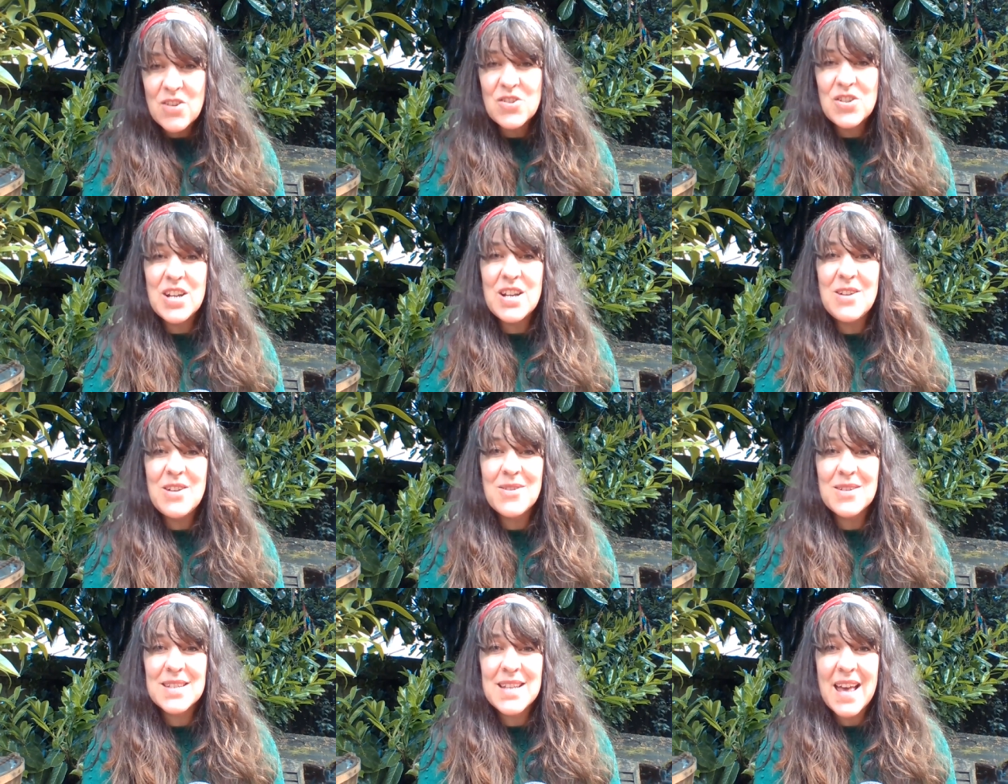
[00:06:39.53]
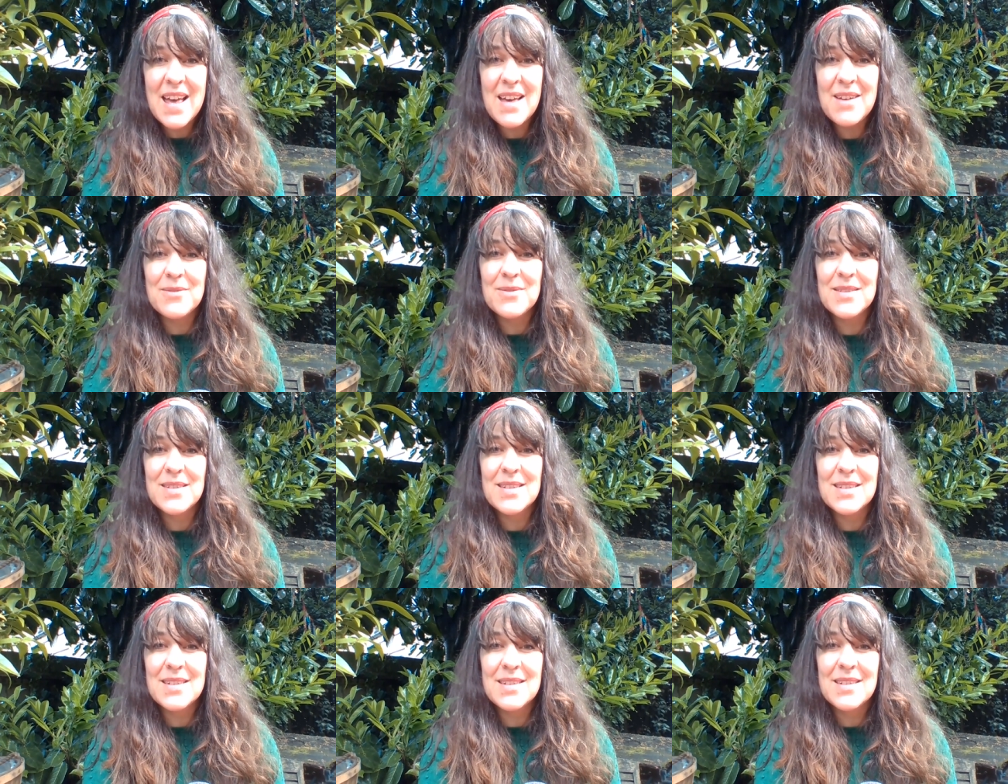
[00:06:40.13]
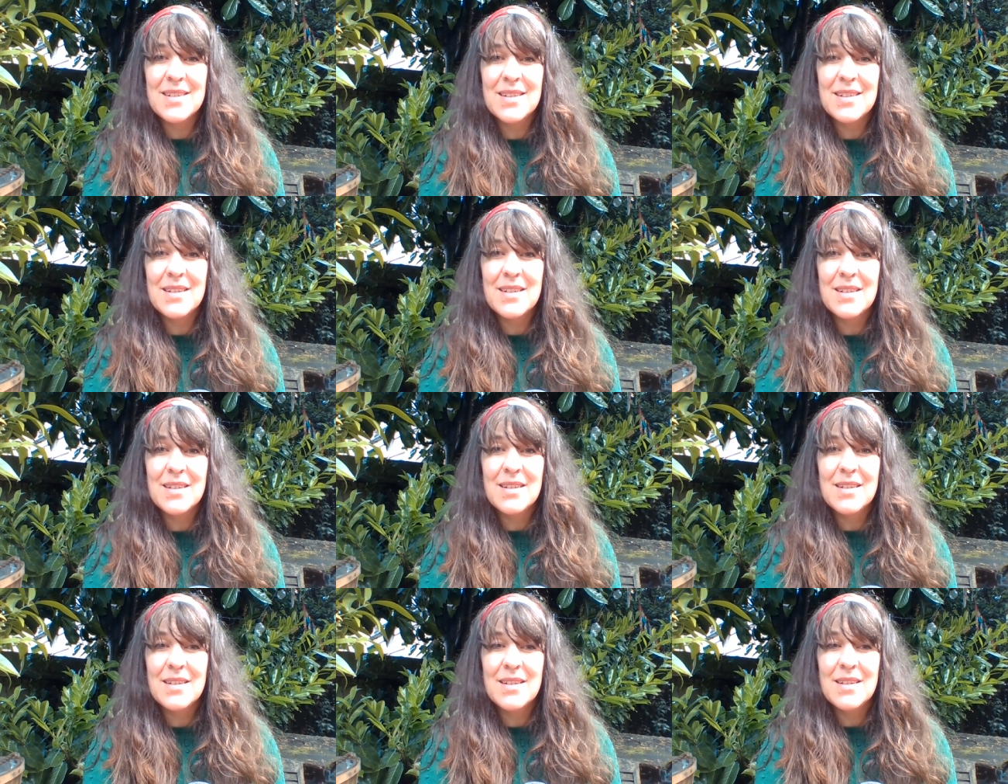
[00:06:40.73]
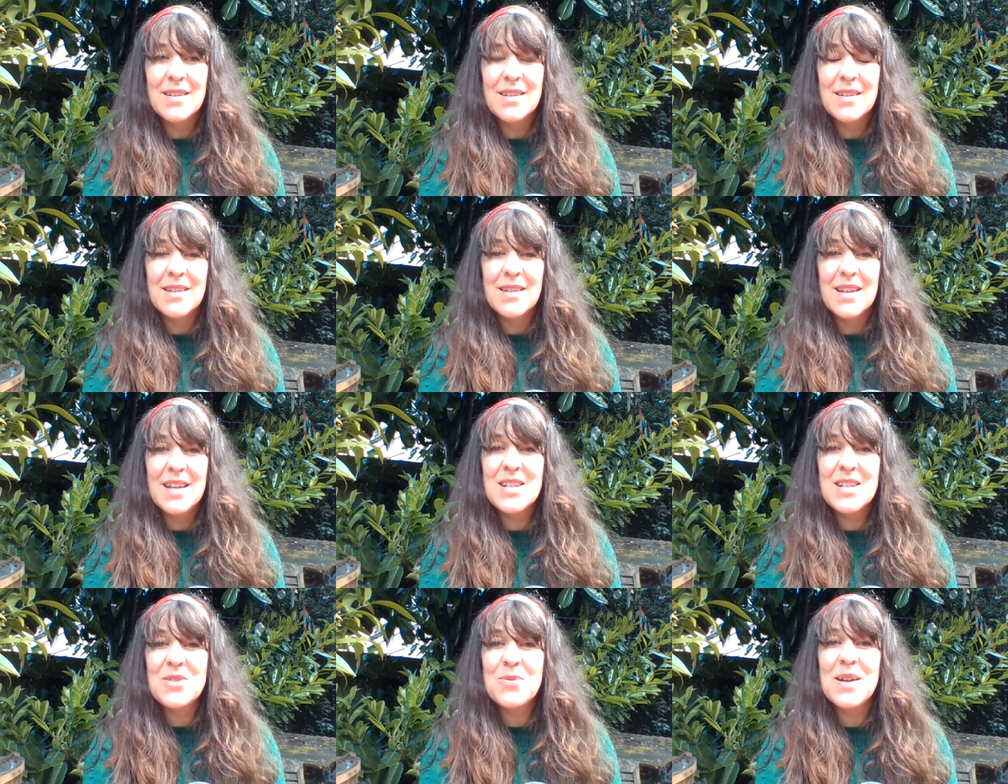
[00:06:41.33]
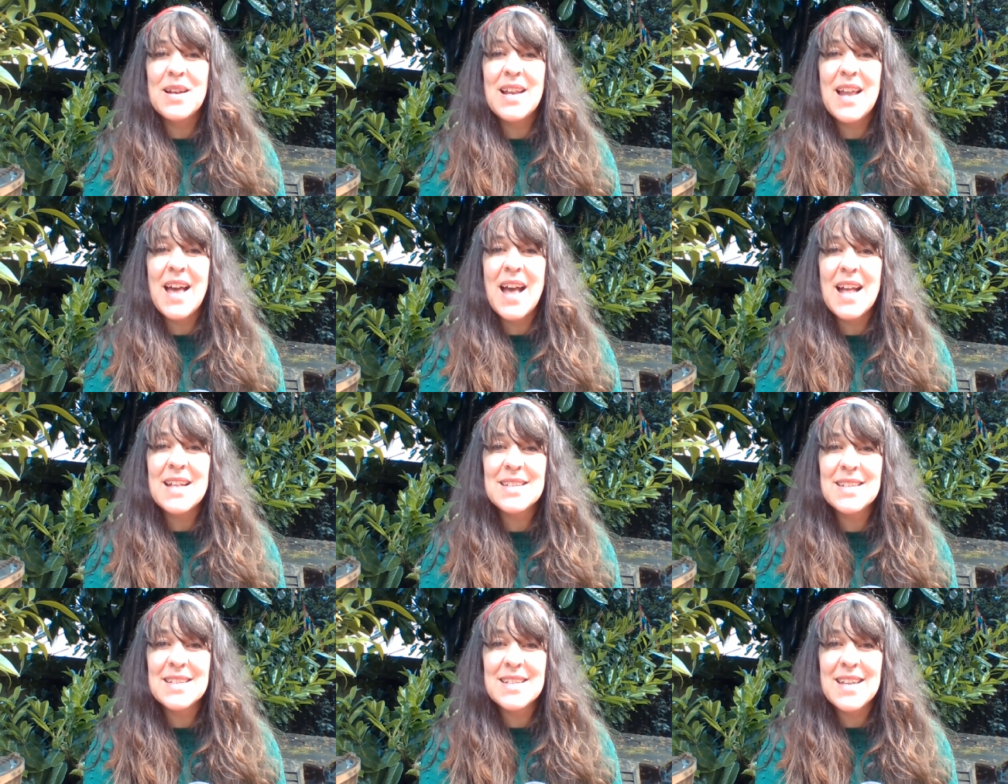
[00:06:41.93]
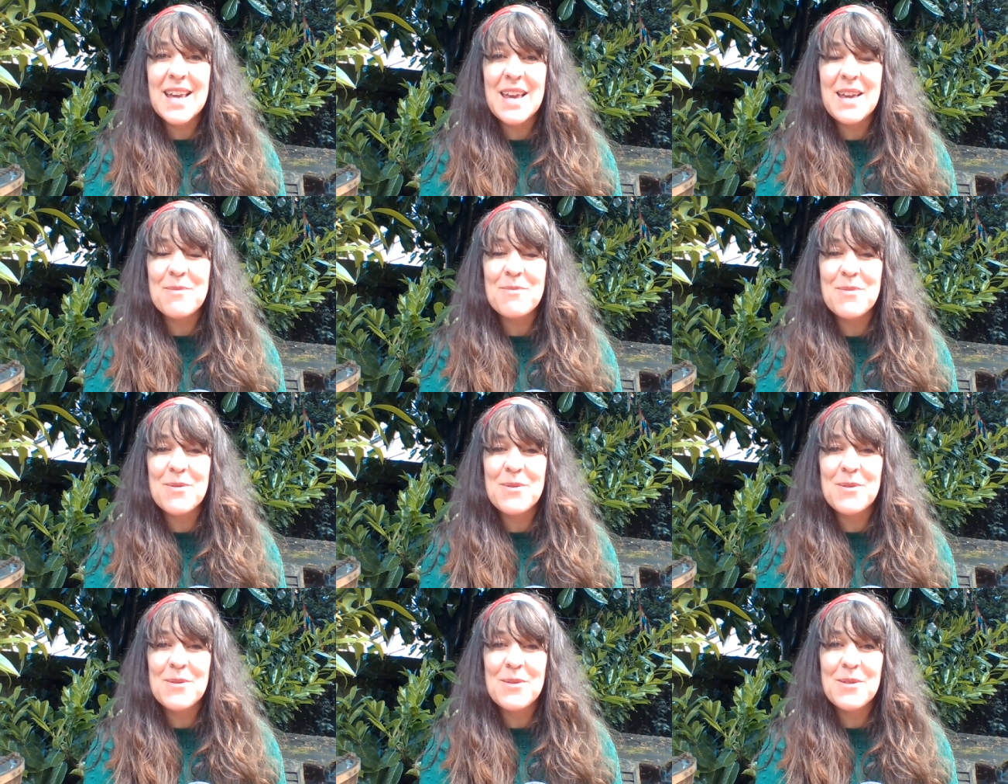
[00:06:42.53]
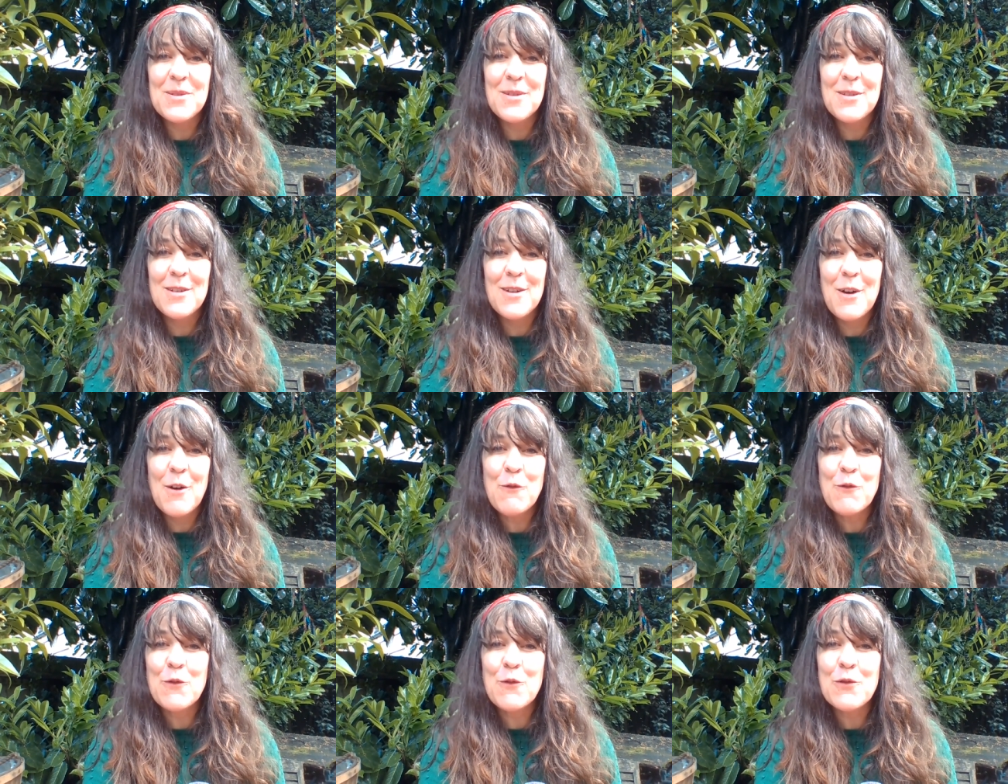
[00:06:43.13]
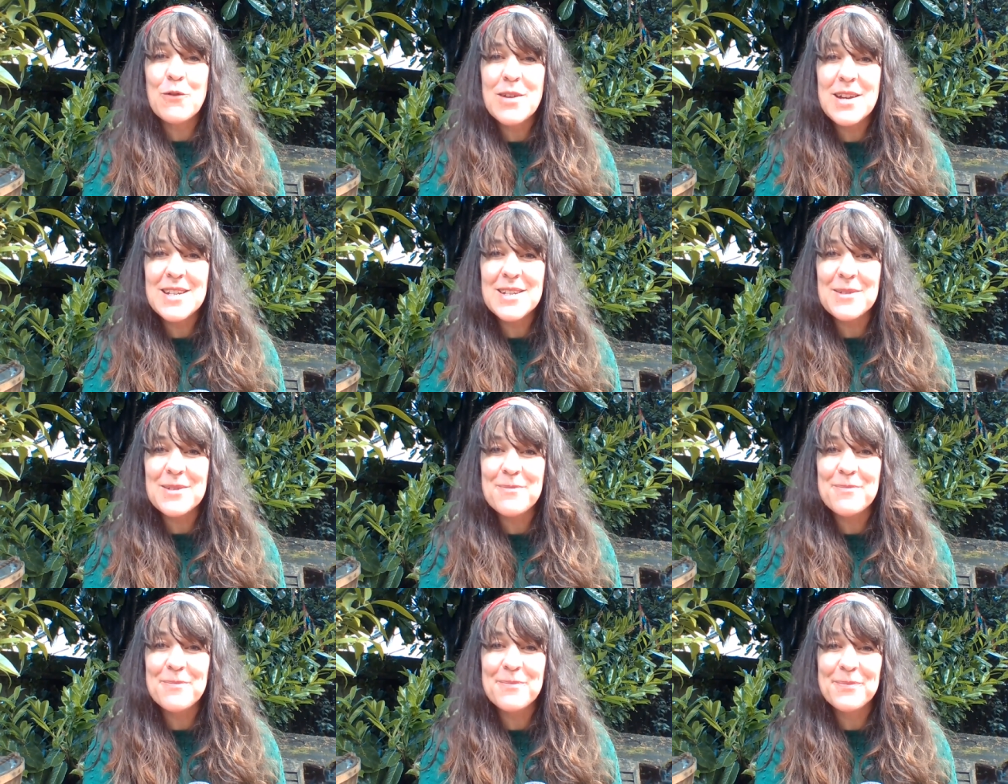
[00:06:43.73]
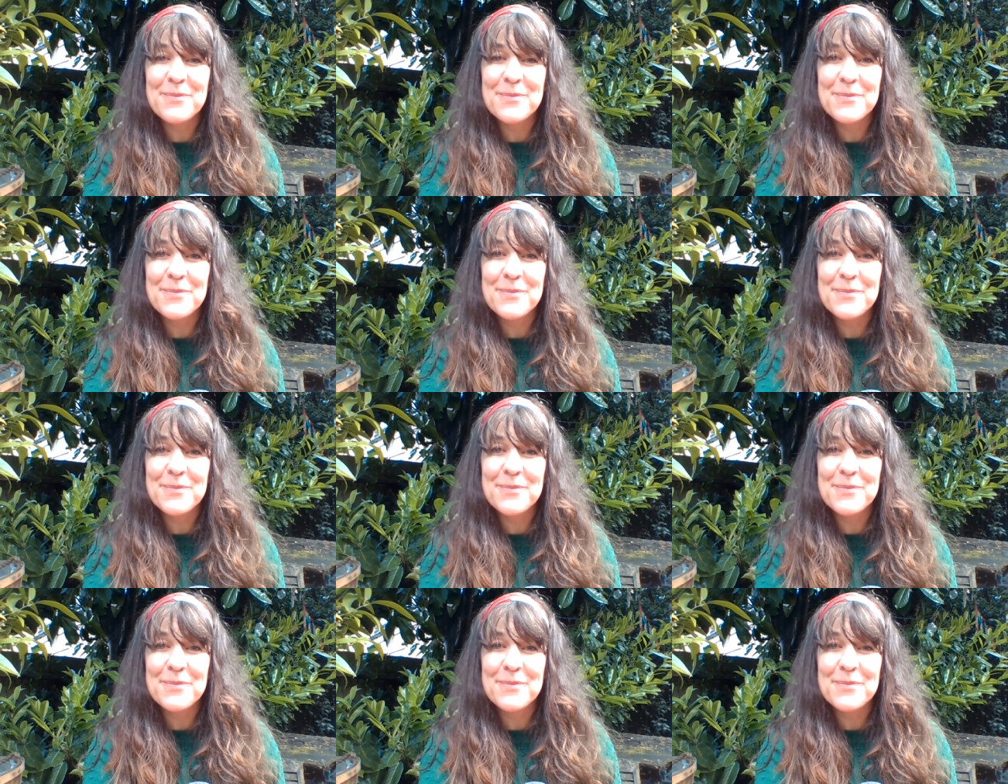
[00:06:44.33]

She looks out into a landscape of freedom.